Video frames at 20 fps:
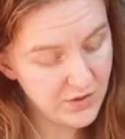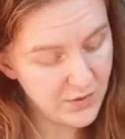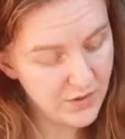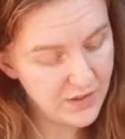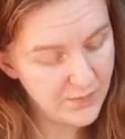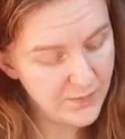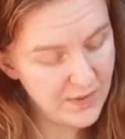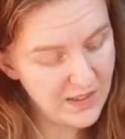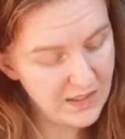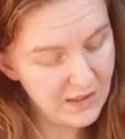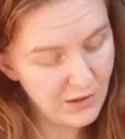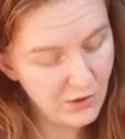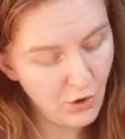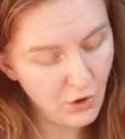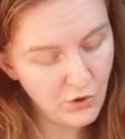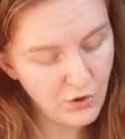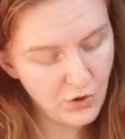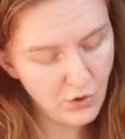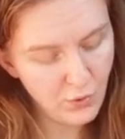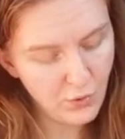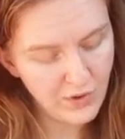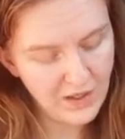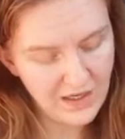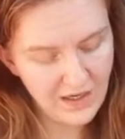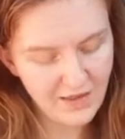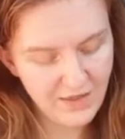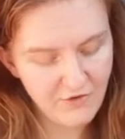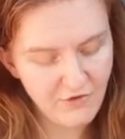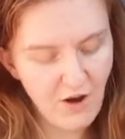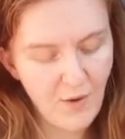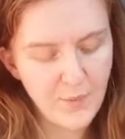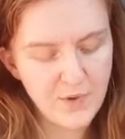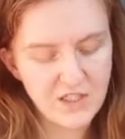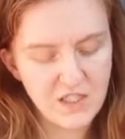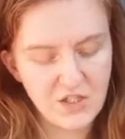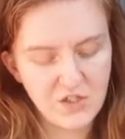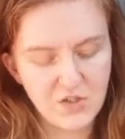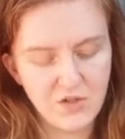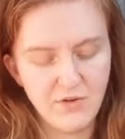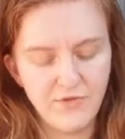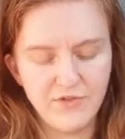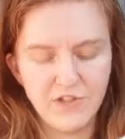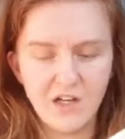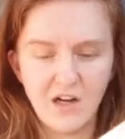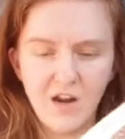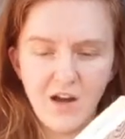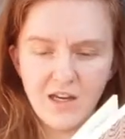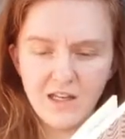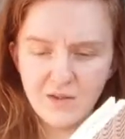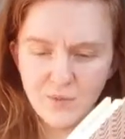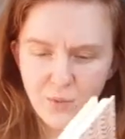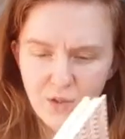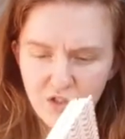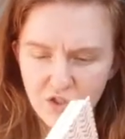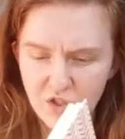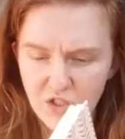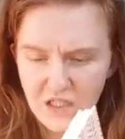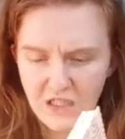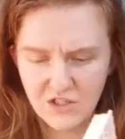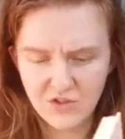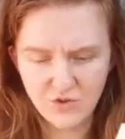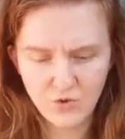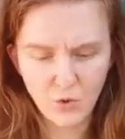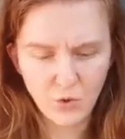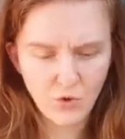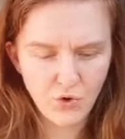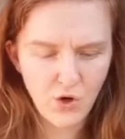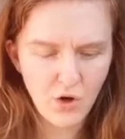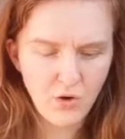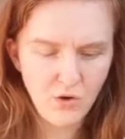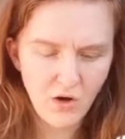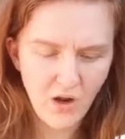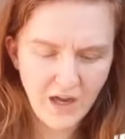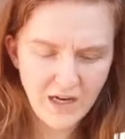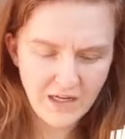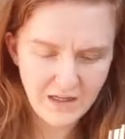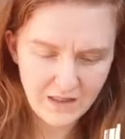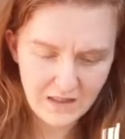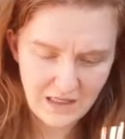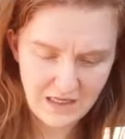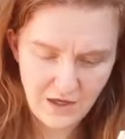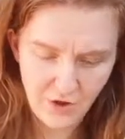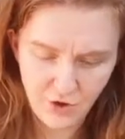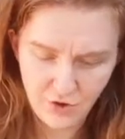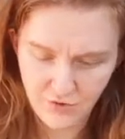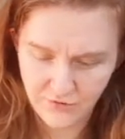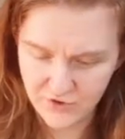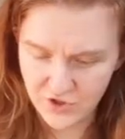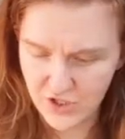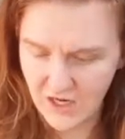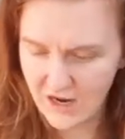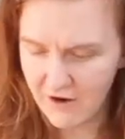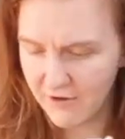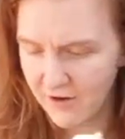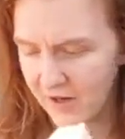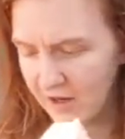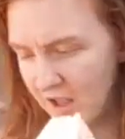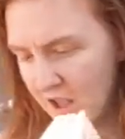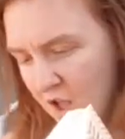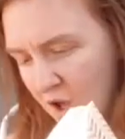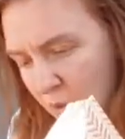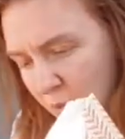who had been long yawning at the repetition of delights which she saw no likelihood of sharing,